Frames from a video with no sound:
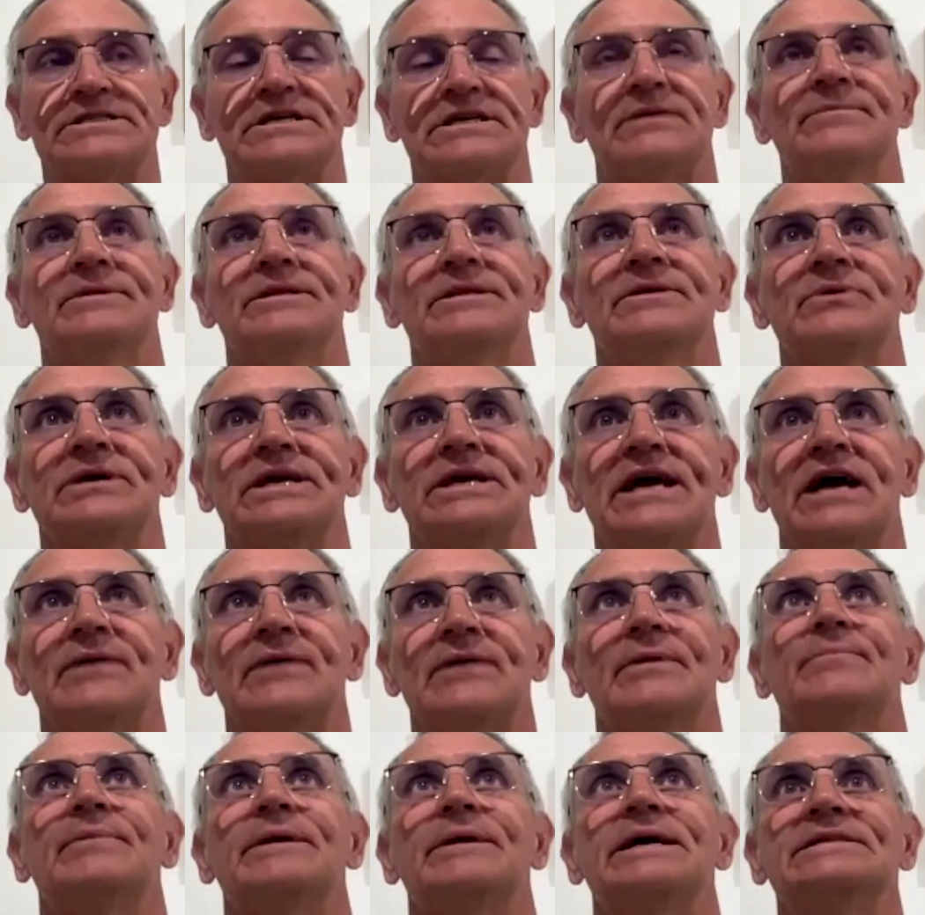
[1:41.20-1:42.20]
something that we came
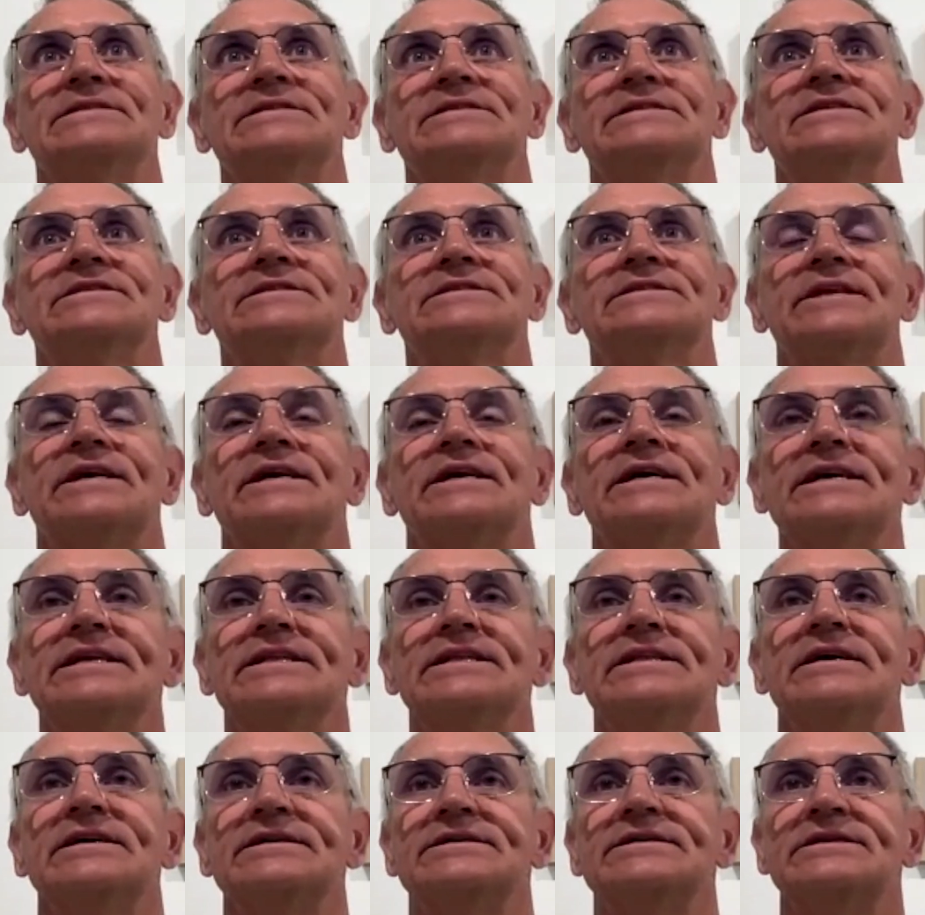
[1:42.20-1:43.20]
up against yesterday
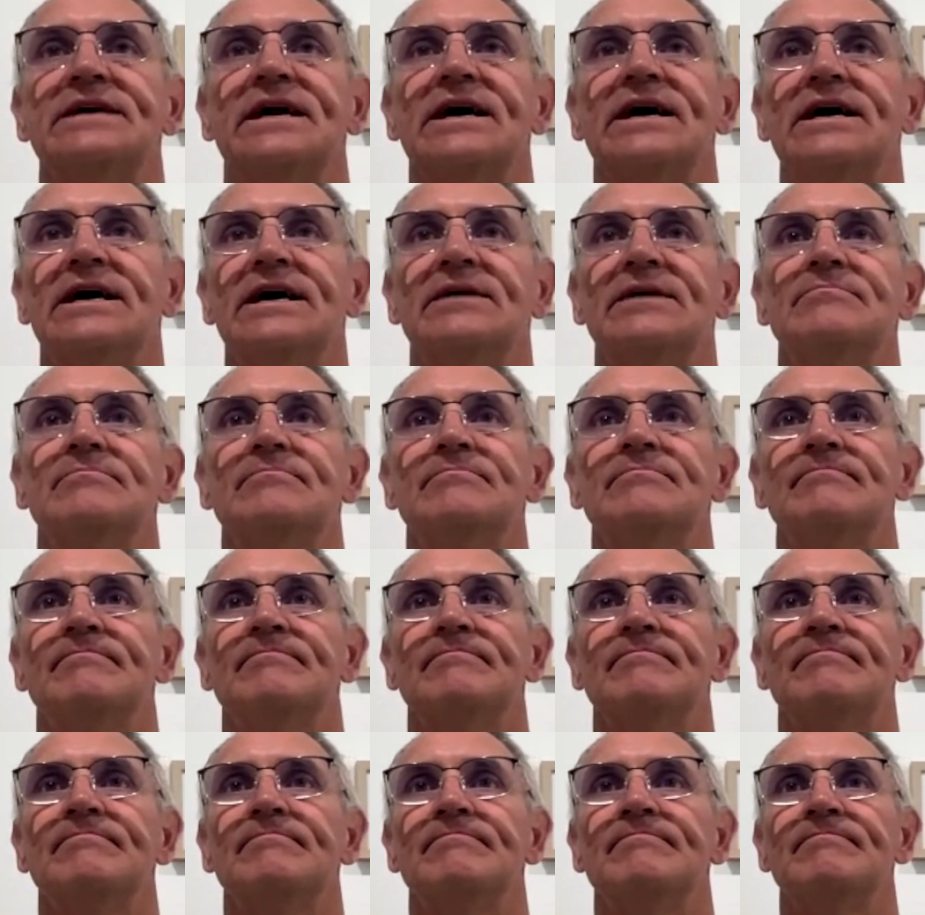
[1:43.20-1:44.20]
that
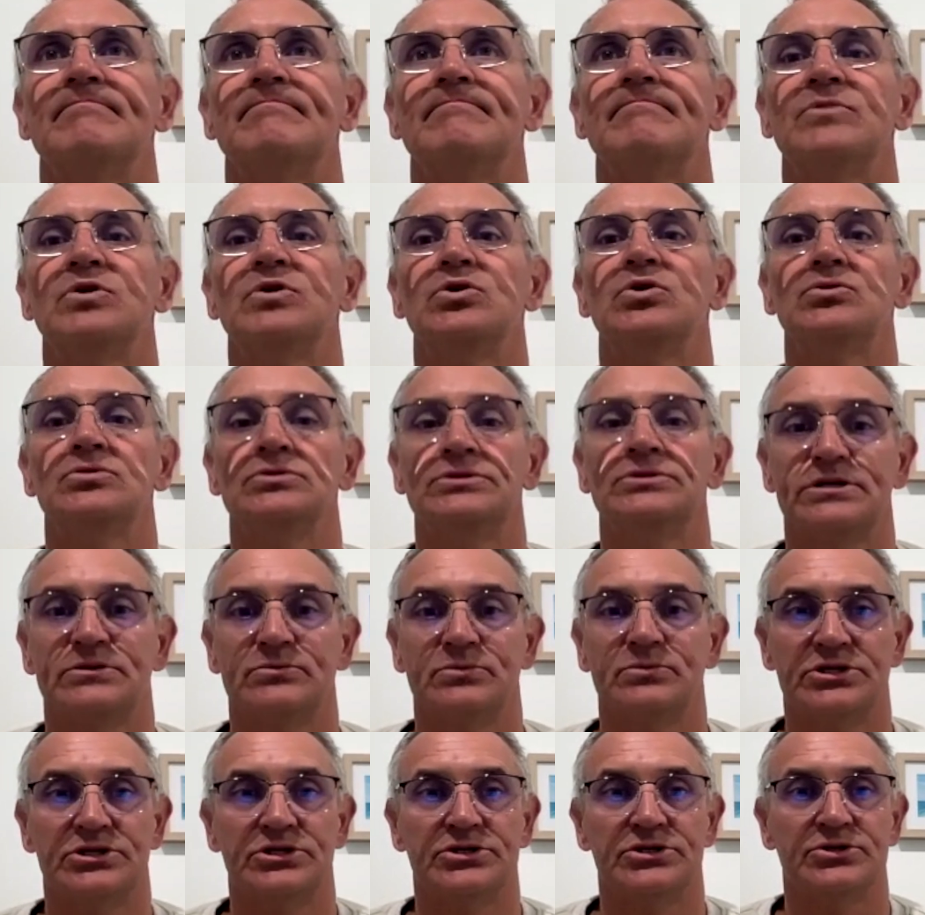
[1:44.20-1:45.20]
you said
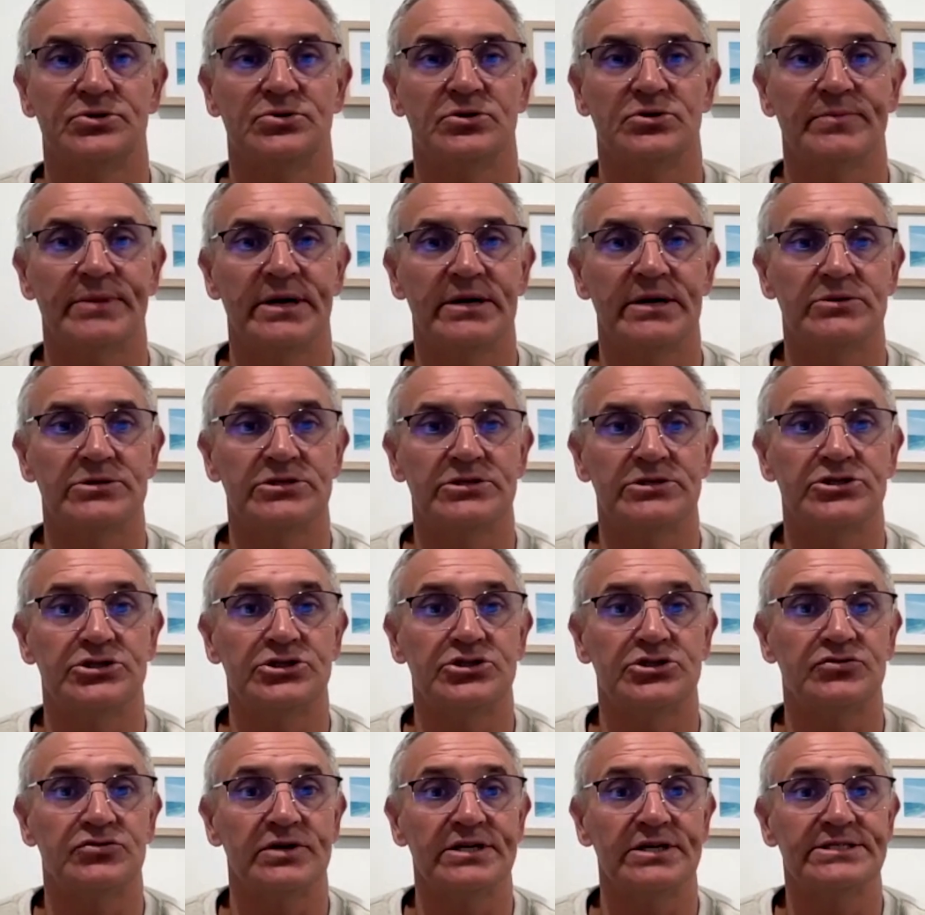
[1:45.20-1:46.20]
we should talk about, which is
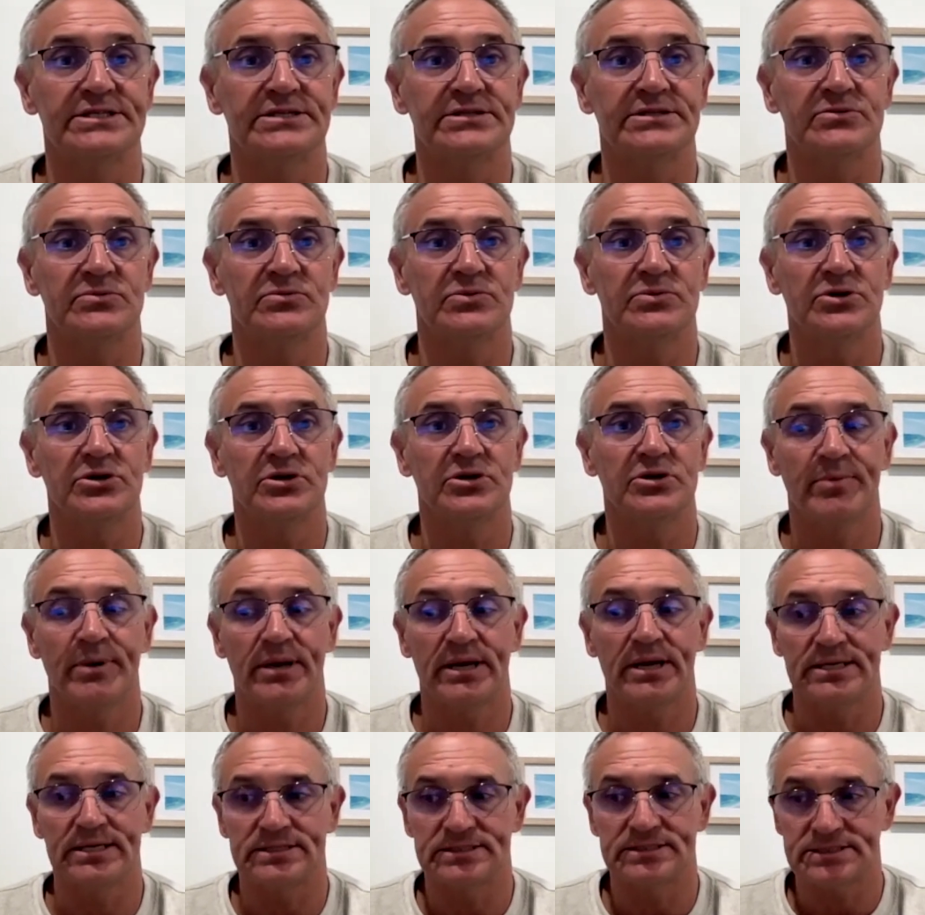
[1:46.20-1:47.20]
stress in the
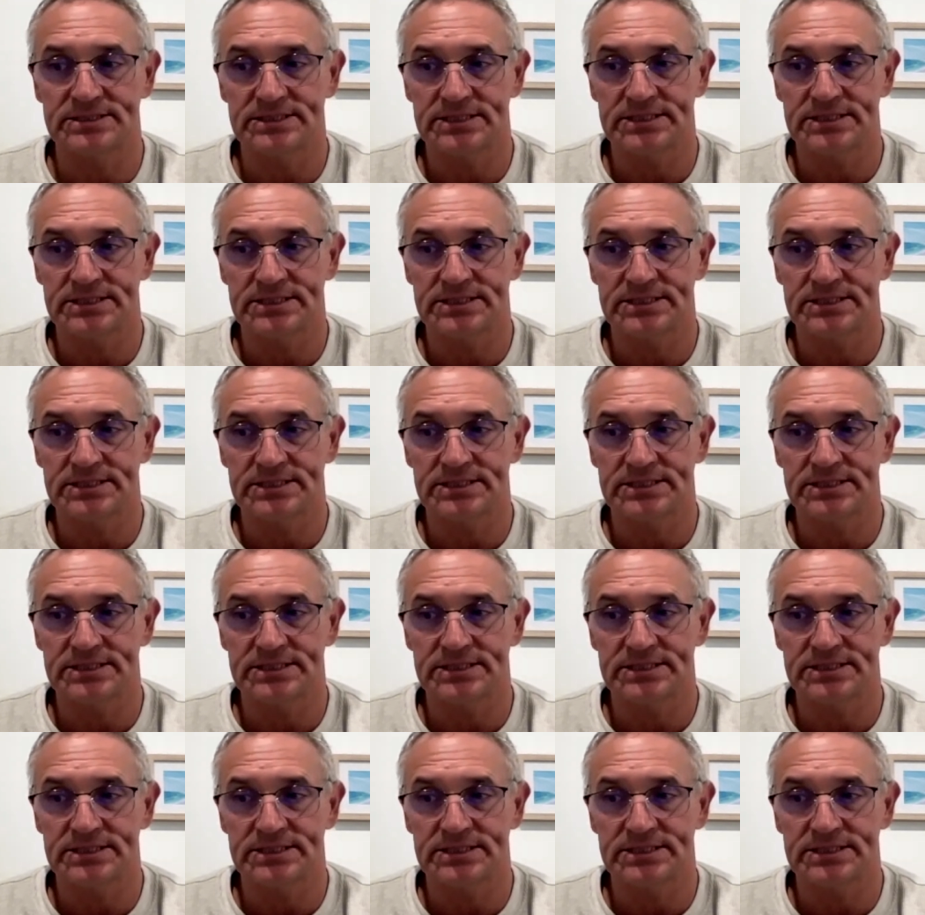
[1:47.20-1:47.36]
workplace,